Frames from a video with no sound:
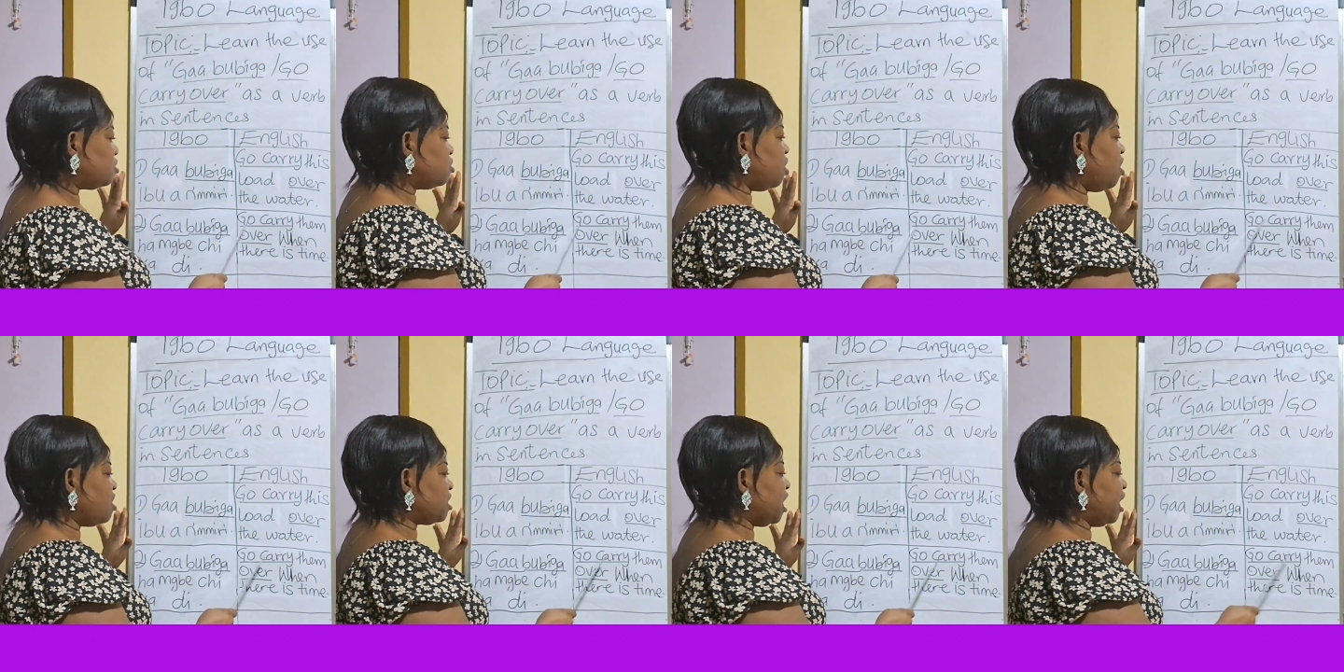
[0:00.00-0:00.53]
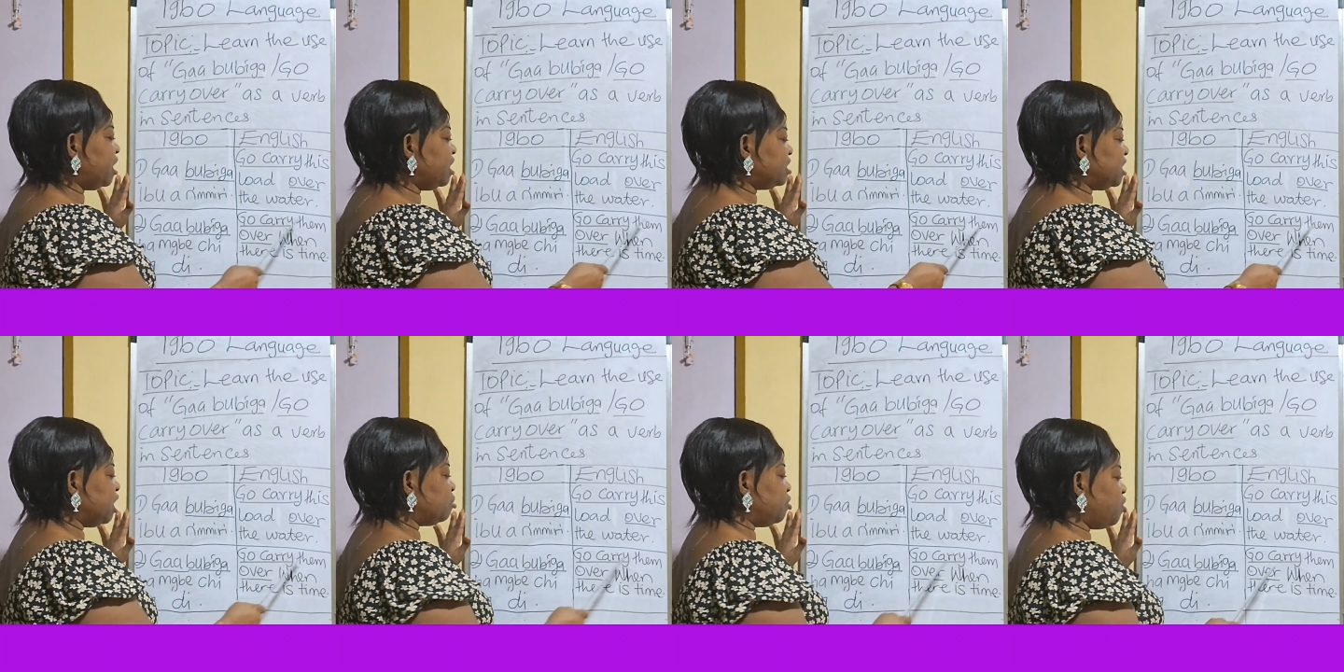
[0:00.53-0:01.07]
go carry
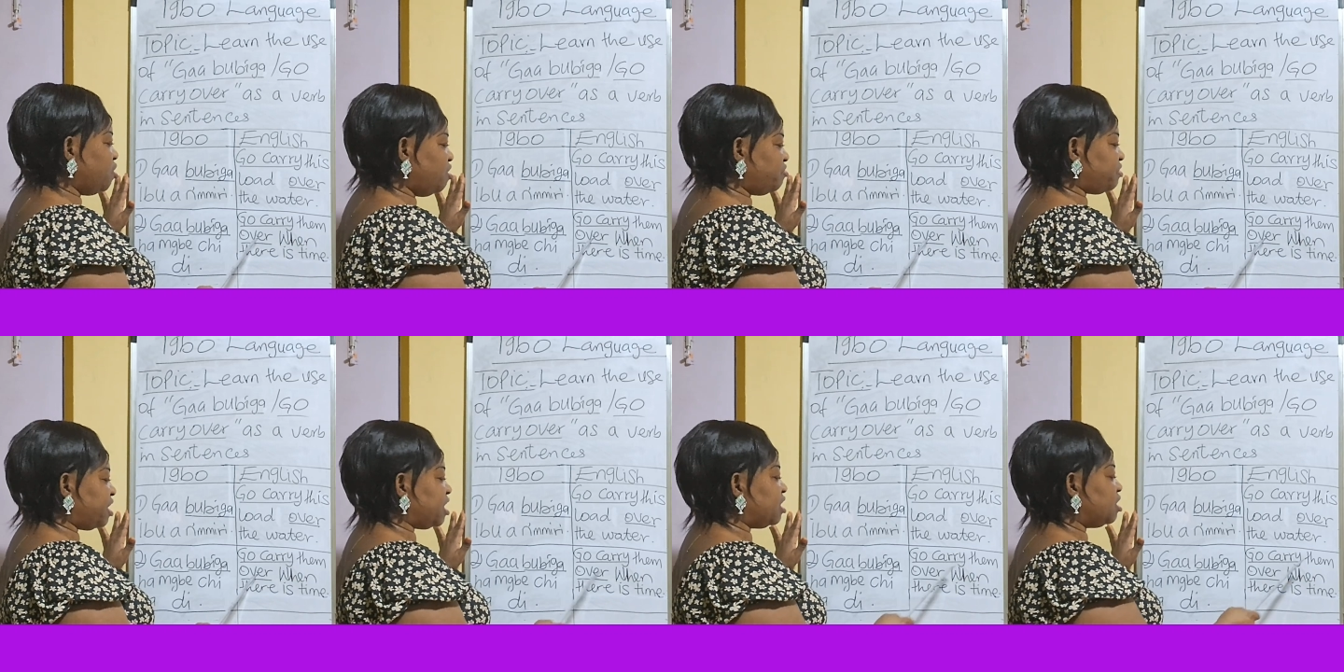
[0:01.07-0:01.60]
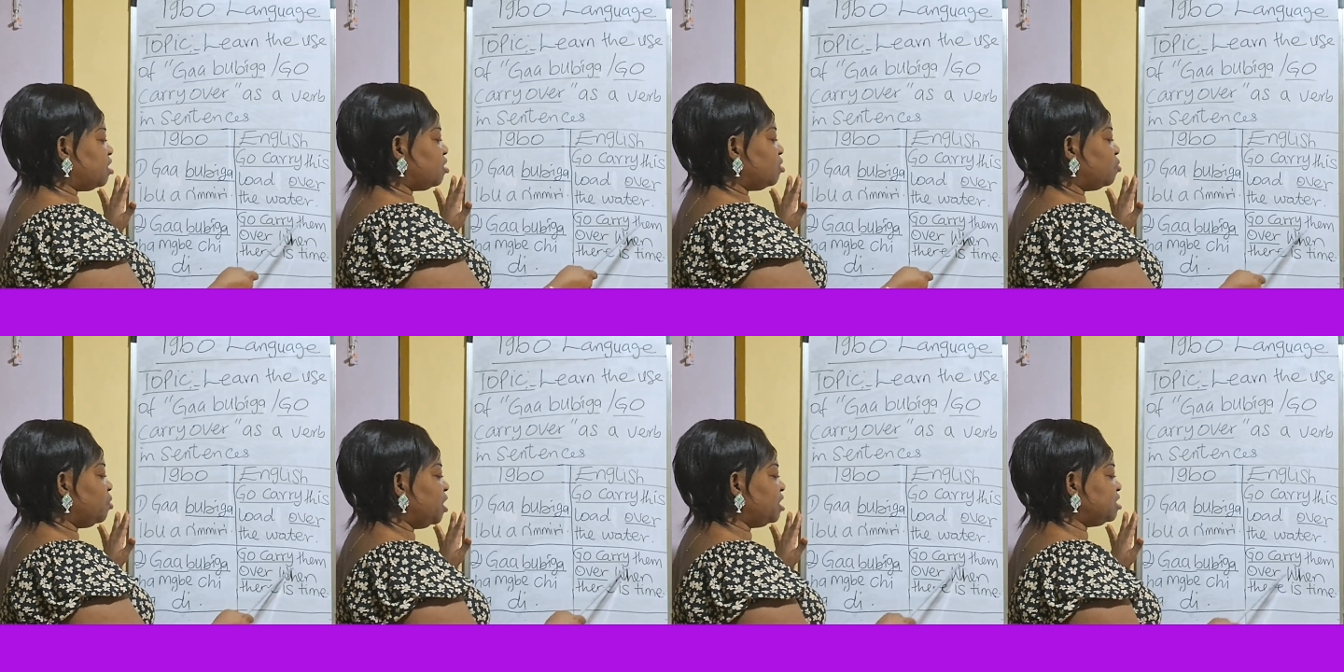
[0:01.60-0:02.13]
them over
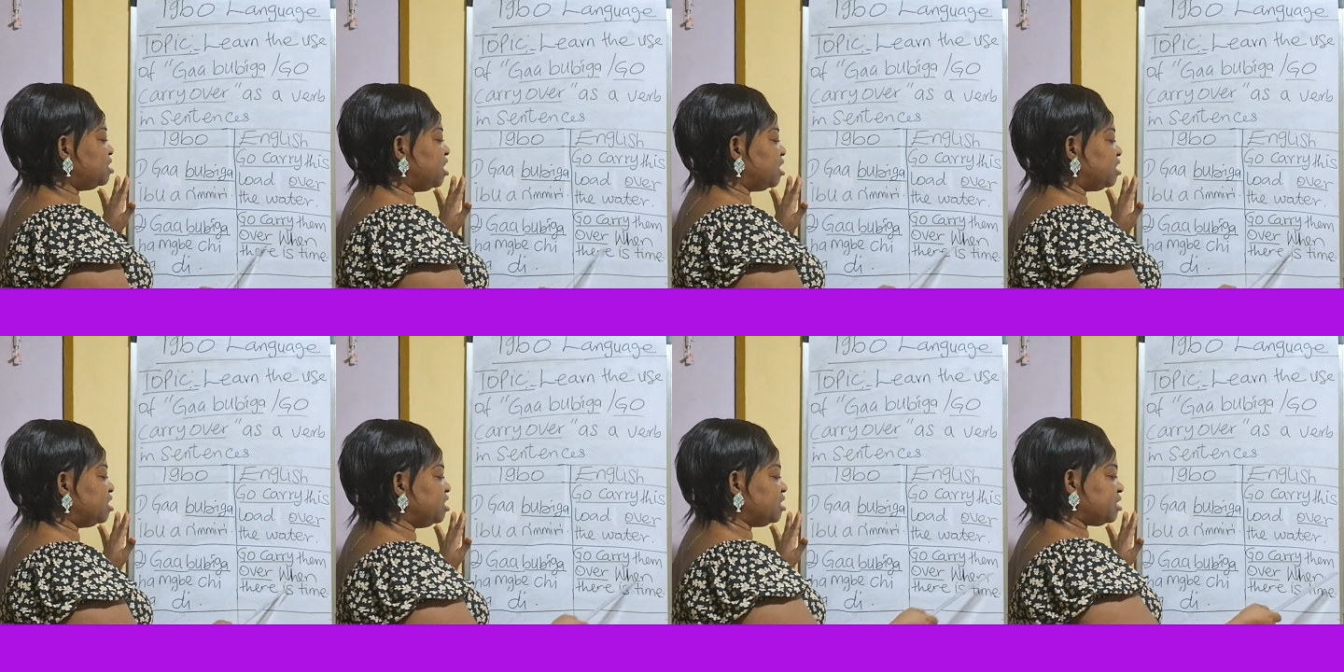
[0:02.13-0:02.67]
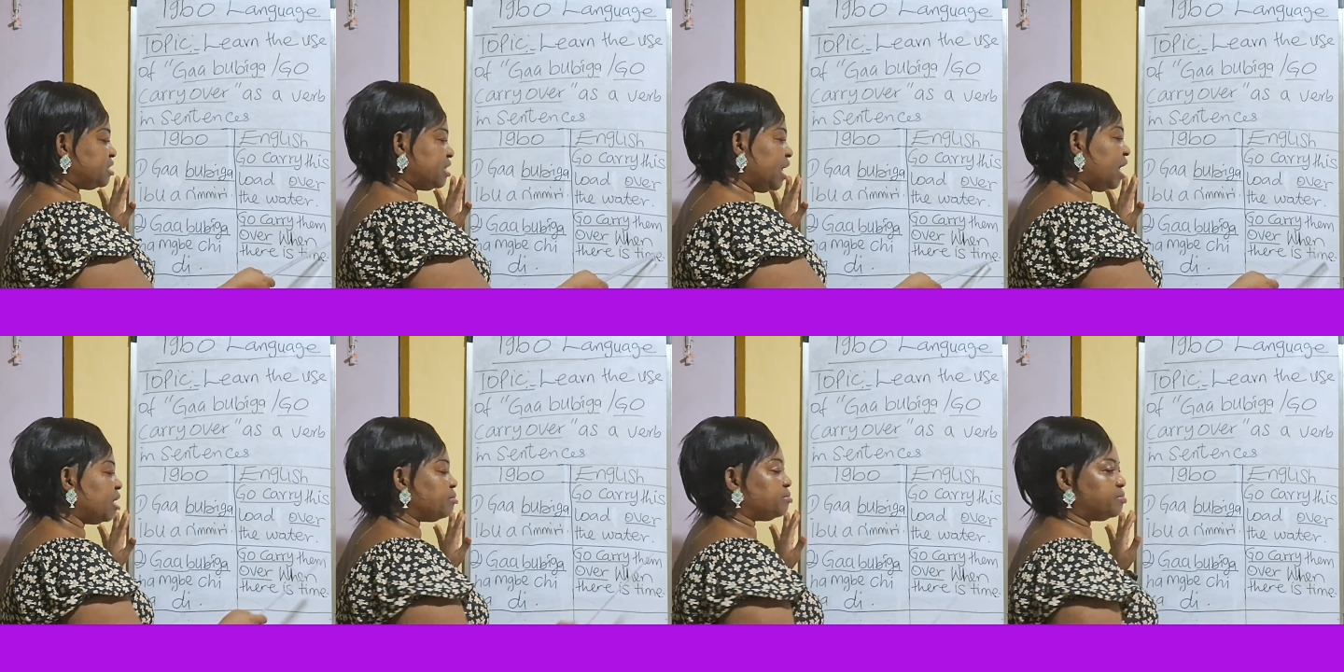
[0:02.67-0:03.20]
when there is
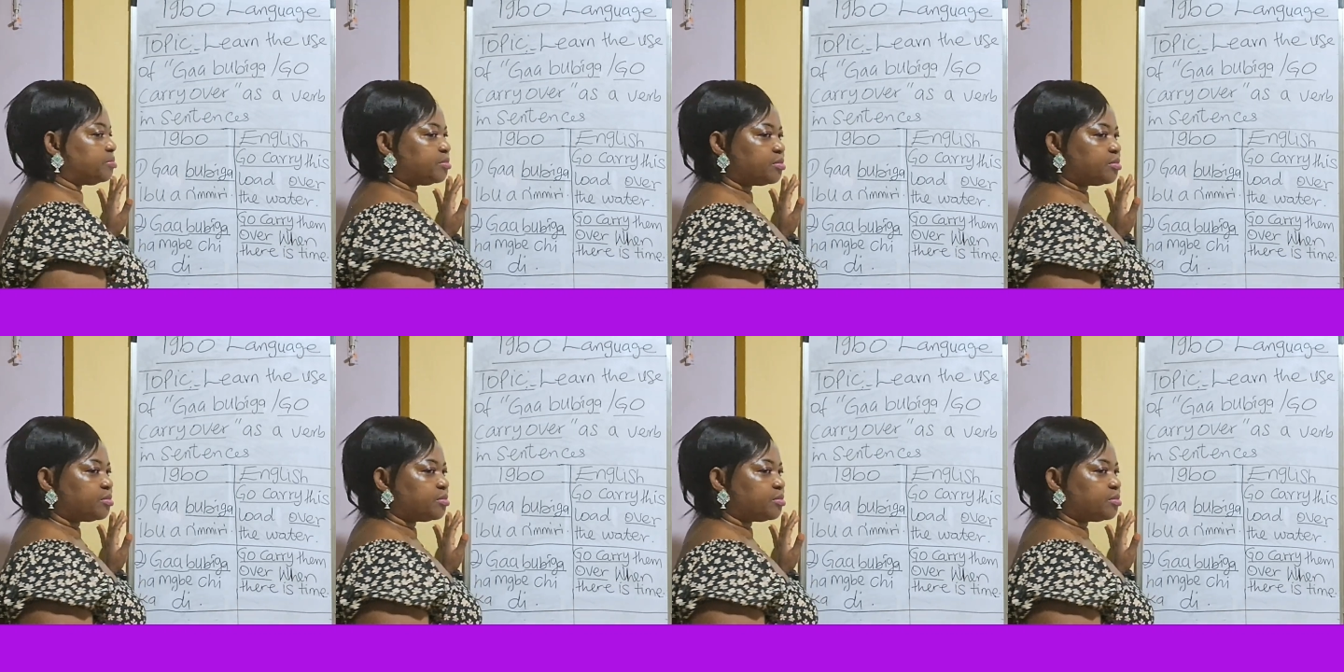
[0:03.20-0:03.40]
time.